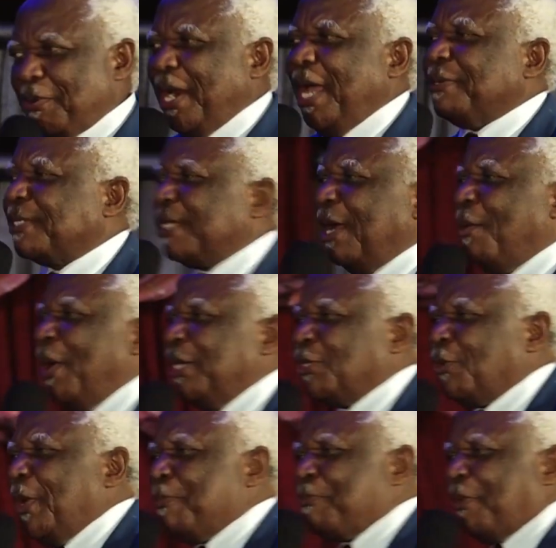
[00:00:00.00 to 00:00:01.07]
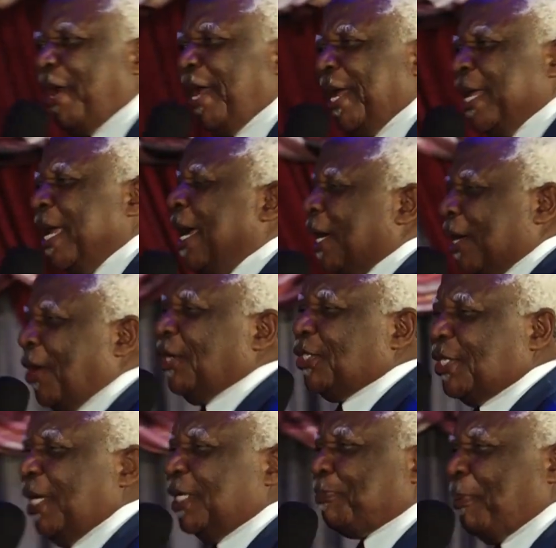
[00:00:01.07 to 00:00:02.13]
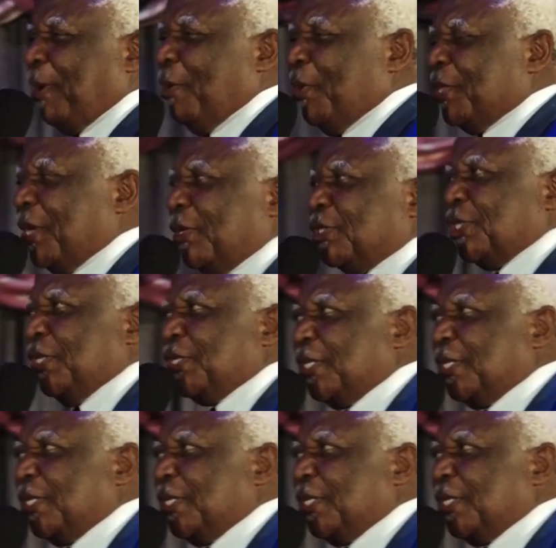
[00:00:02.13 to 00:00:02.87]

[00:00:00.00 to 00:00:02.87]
Prayer, sir, when do we pray? God said, pray without